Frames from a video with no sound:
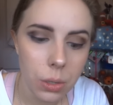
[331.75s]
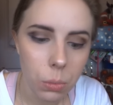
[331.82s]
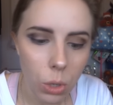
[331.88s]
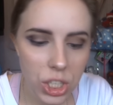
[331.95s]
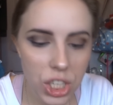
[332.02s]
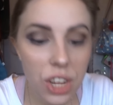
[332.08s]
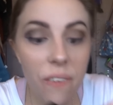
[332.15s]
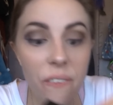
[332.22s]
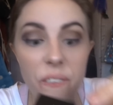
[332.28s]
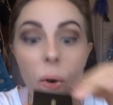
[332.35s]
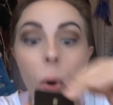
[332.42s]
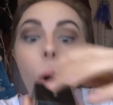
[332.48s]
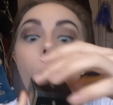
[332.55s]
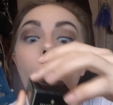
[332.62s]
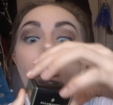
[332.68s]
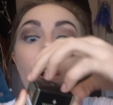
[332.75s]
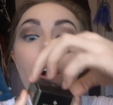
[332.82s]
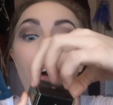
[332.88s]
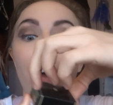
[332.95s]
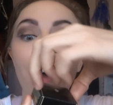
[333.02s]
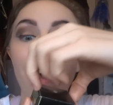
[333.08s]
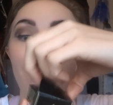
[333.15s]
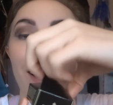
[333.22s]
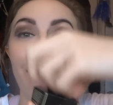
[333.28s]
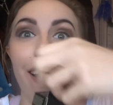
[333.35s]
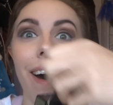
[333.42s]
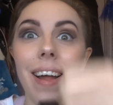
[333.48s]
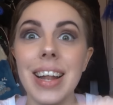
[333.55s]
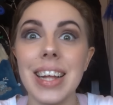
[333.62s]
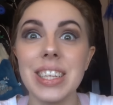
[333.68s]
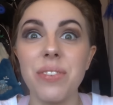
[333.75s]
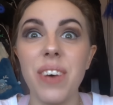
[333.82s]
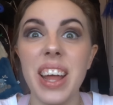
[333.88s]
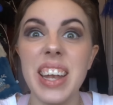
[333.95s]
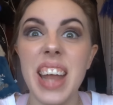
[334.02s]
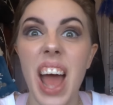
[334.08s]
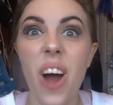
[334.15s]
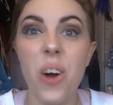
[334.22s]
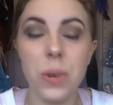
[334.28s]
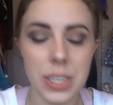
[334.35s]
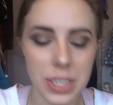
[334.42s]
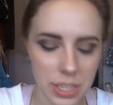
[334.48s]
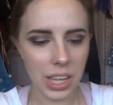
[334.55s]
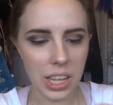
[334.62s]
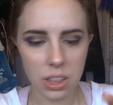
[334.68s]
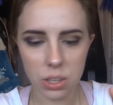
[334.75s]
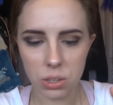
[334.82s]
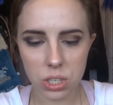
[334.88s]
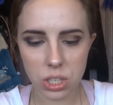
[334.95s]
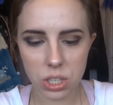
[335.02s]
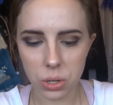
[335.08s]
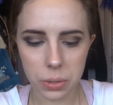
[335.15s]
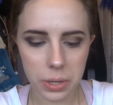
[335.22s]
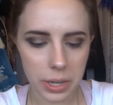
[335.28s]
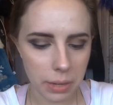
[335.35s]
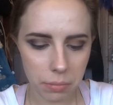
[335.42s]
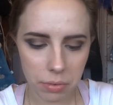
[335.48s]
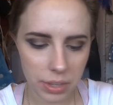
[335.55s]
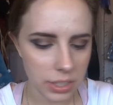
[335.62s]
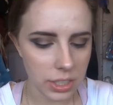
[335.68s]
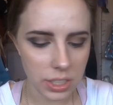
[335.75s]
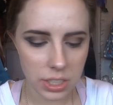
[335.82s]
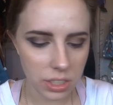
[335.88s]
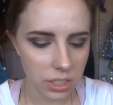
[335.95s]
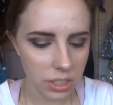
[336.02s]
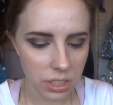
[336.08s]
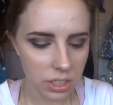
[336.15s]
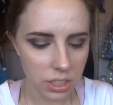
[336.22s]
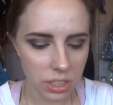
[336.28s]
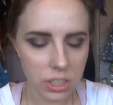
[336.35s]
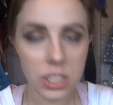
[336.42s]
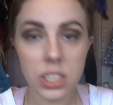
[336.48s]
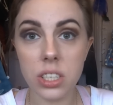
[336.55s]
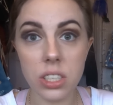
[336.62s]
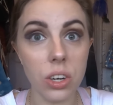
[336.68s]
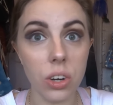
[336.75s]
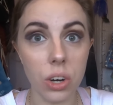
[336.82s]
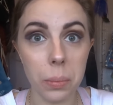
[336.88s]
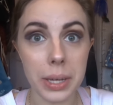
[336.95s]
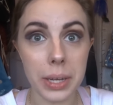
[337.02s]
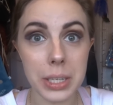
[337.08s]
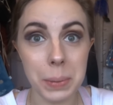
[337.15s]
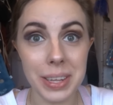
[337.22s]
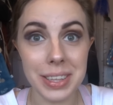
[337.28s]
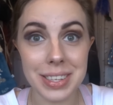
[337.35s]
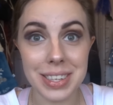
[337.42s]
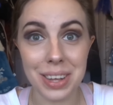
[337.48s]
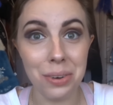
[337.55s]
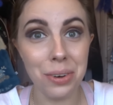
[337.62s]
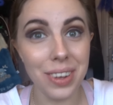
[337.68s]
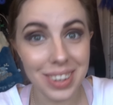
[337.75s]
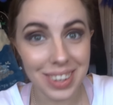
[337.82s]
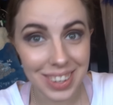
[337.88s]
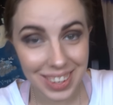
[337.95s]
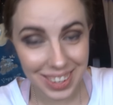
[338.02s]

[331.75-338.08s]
What are you for? Let's find out. It looks so damn fancy. This has got to be expensive.